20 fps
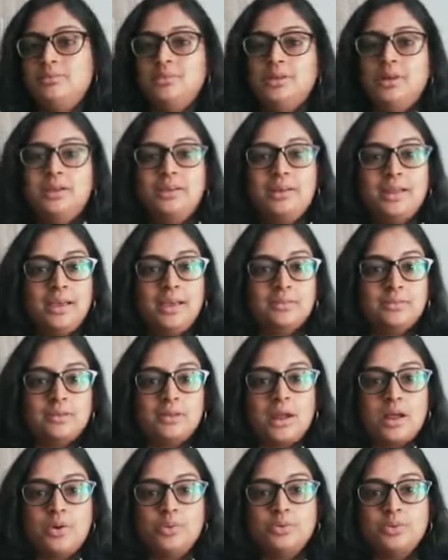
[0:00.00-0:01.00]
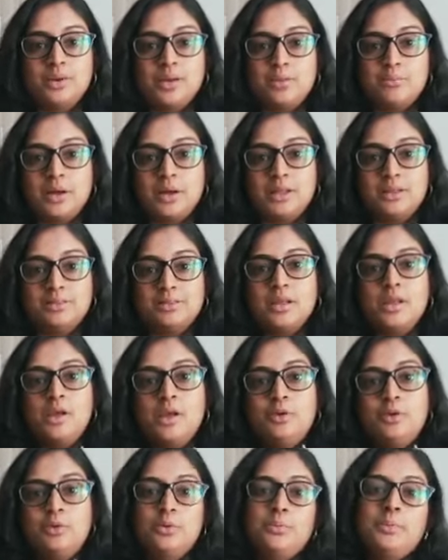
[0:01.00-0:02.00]
it takes around 3 months
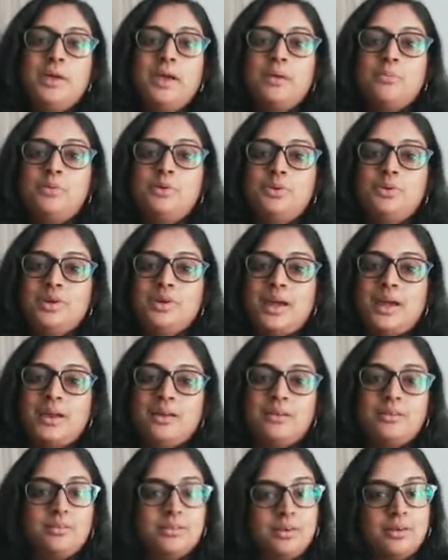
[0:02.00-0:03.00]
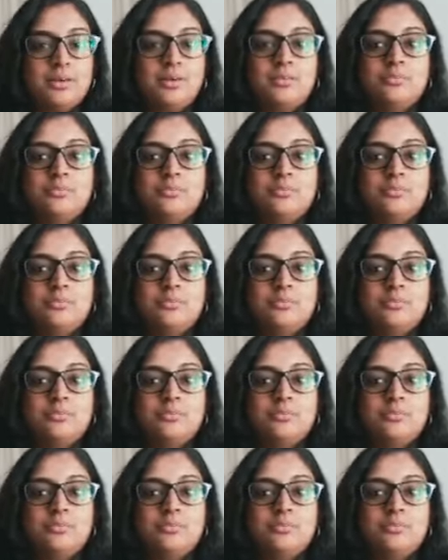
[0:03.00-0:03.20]
to be able to get